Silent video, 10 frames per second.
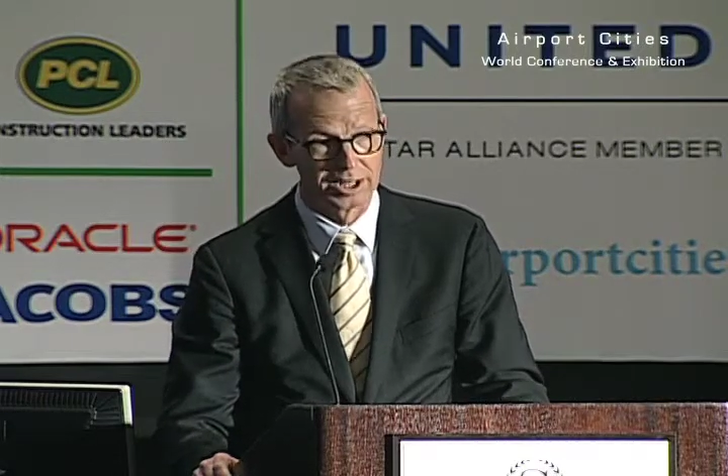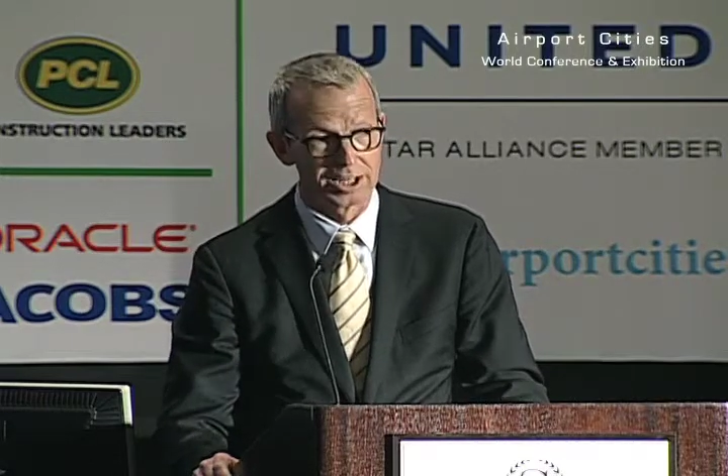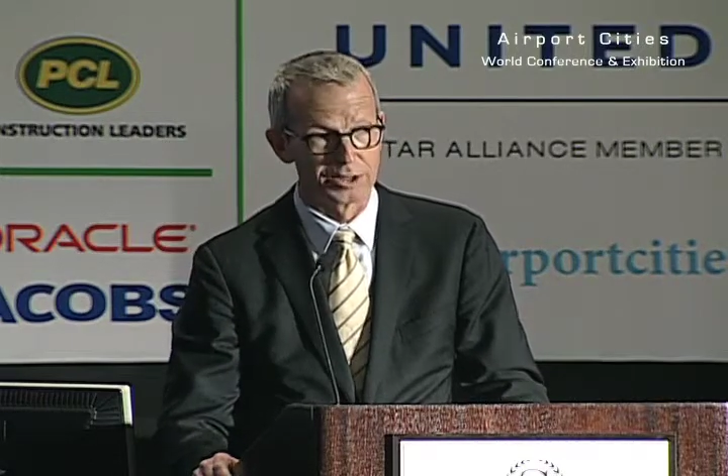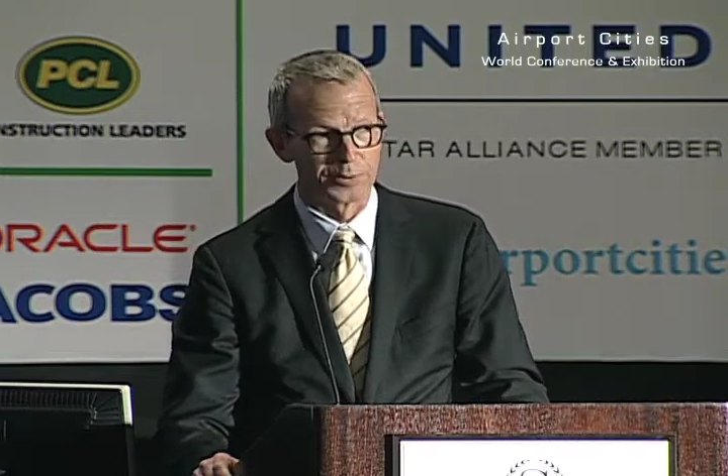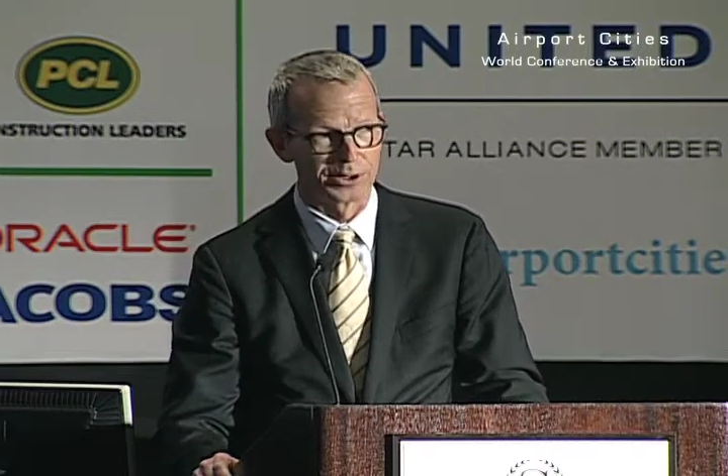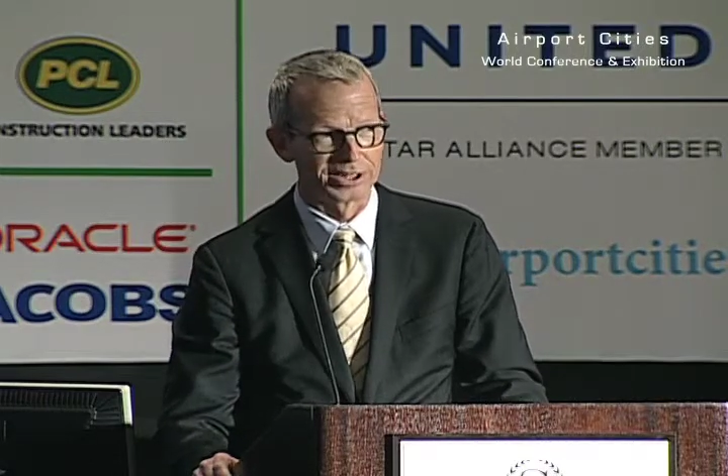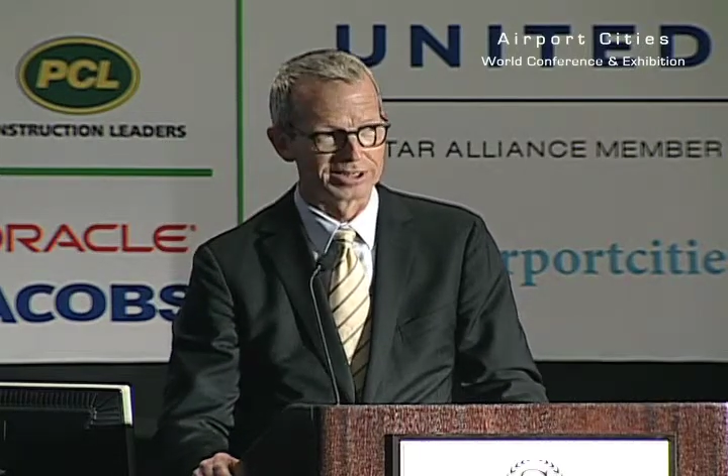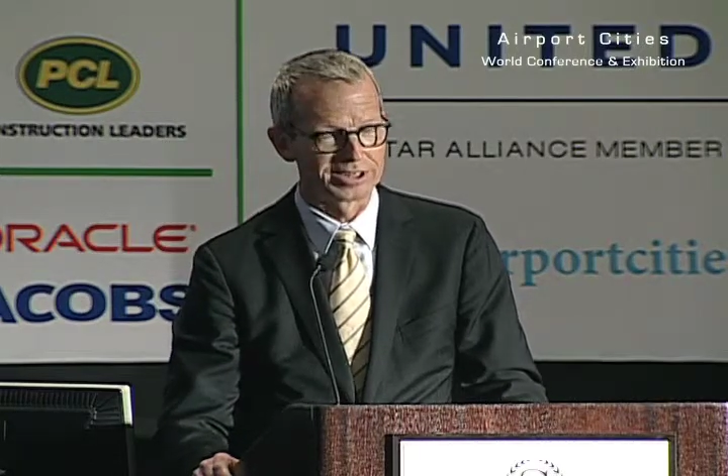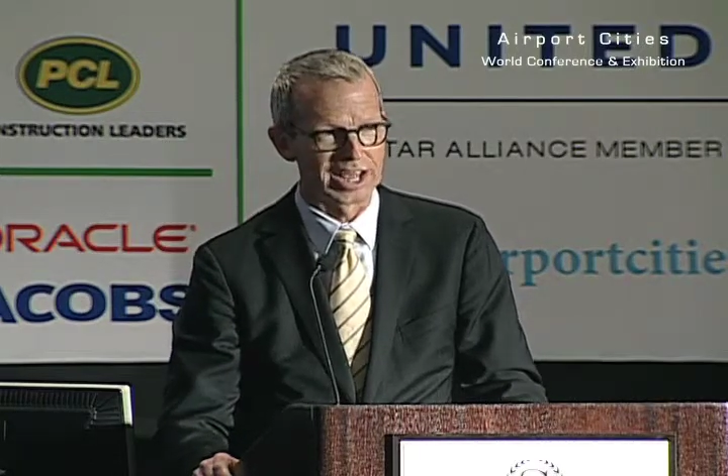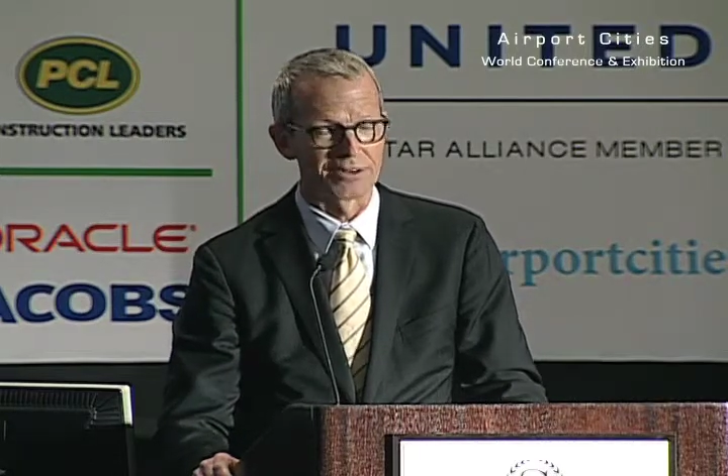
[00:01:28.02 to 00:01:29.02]
And the building
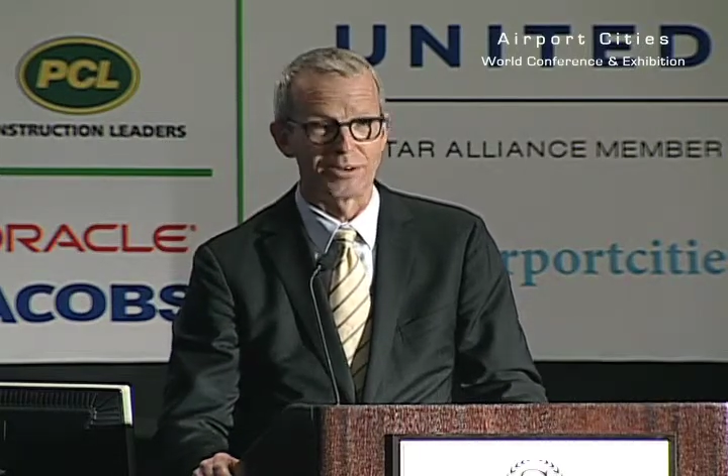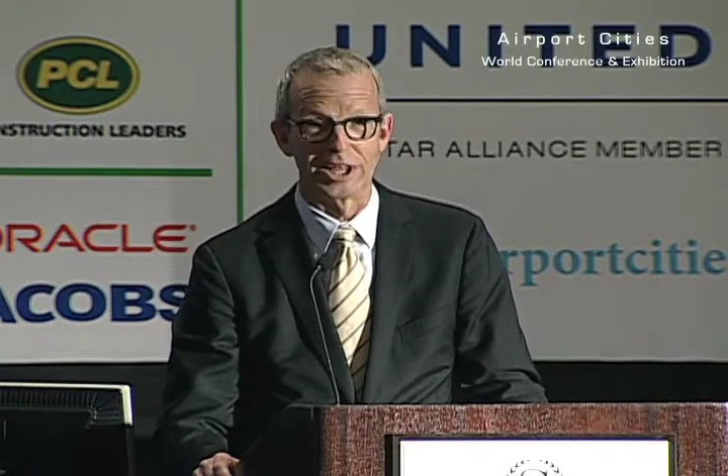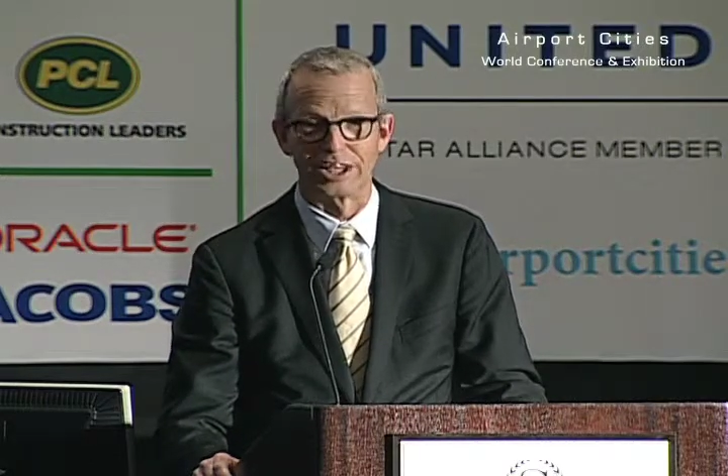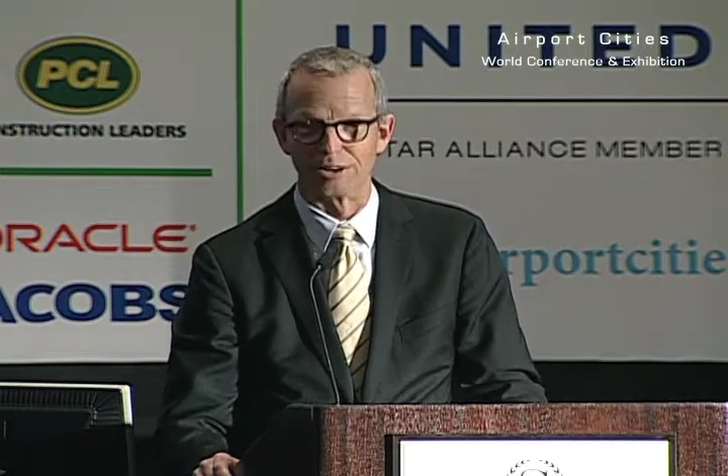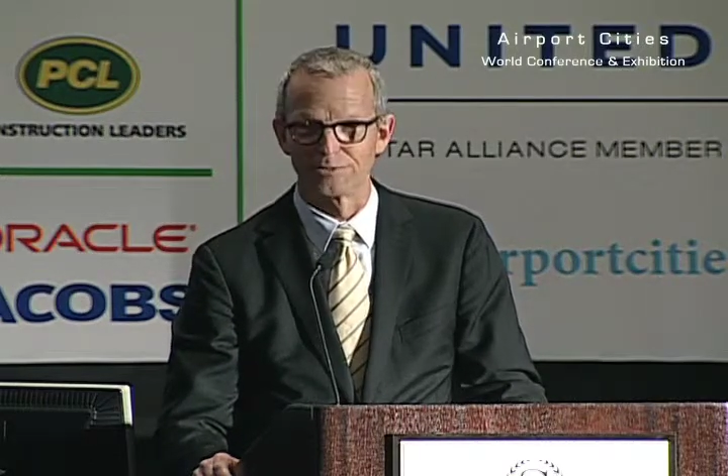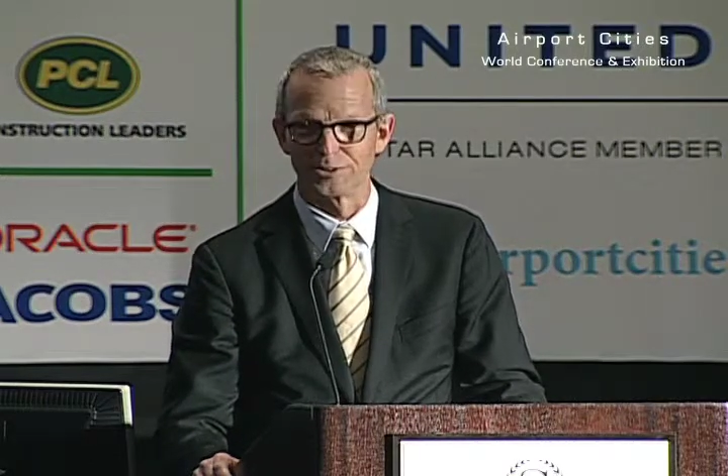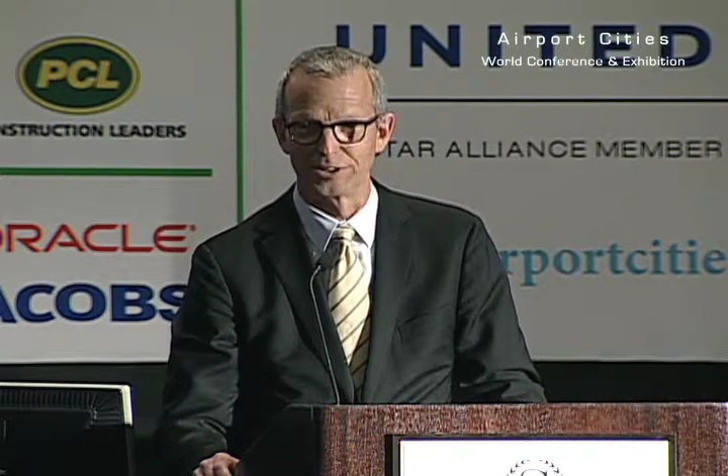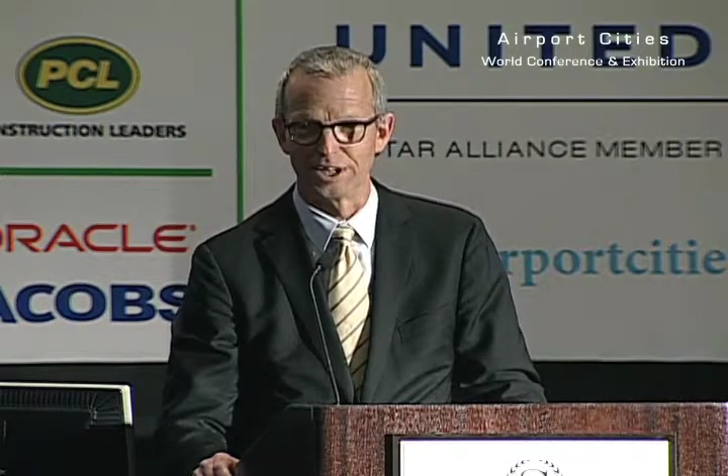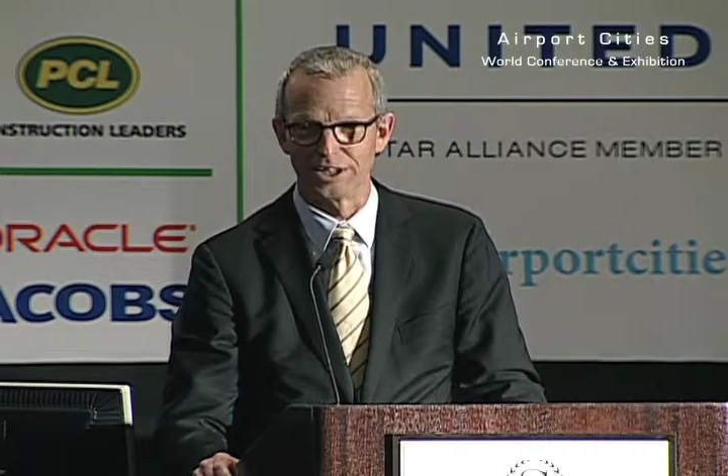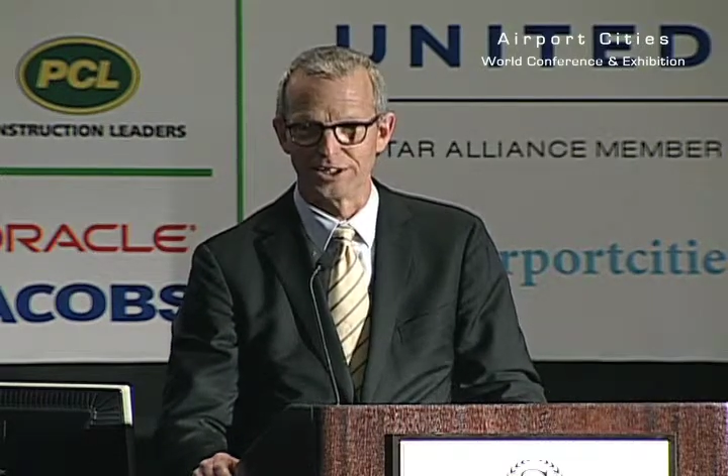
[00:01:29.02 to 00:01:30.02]
sat vacant for
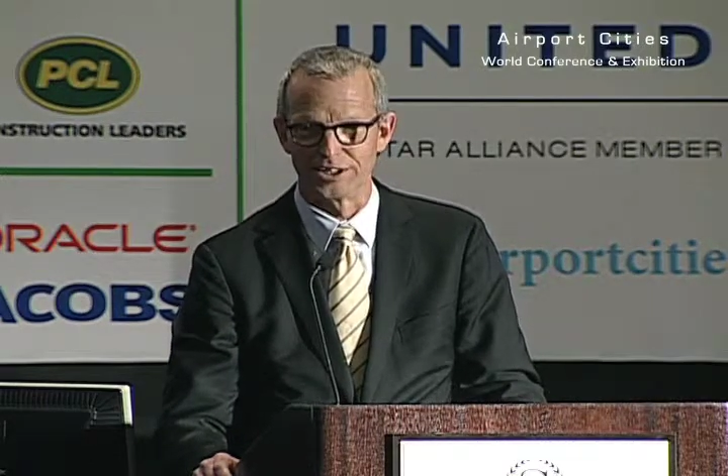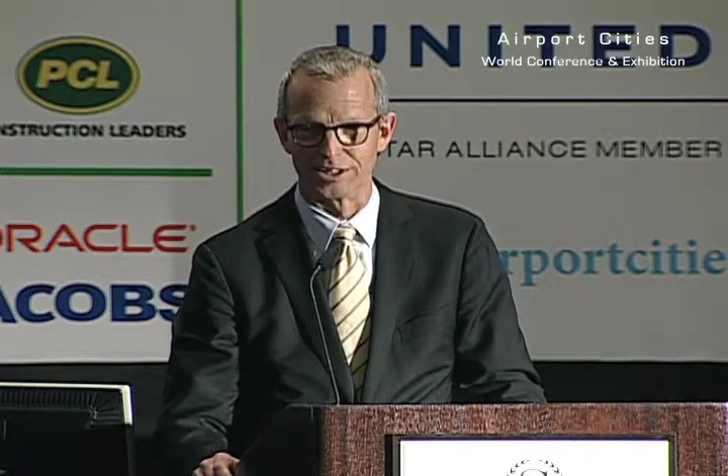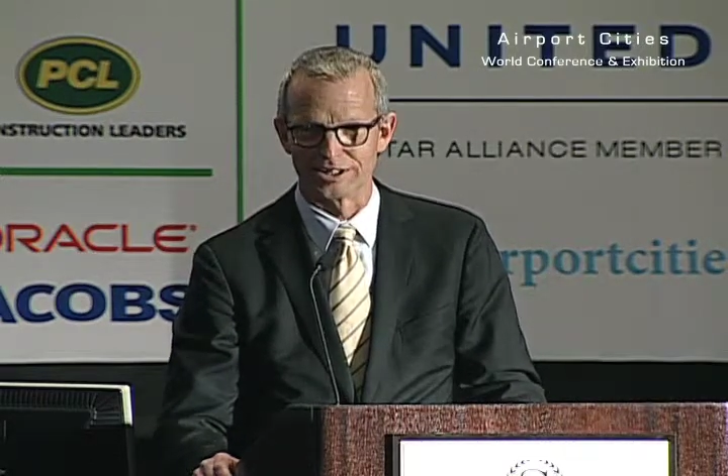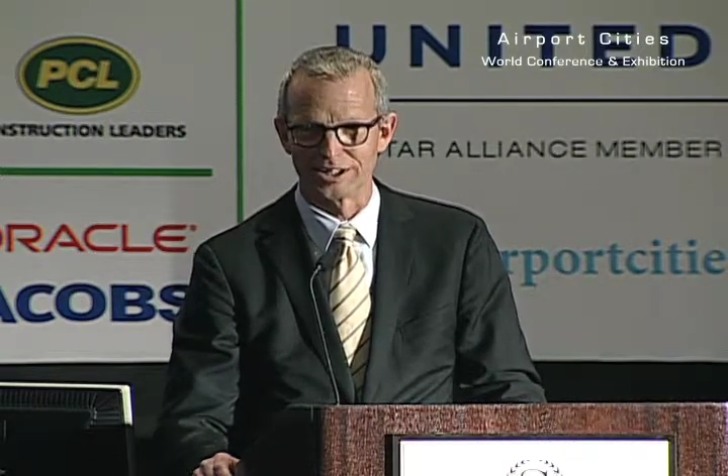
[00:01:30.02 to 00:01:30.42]
10 years,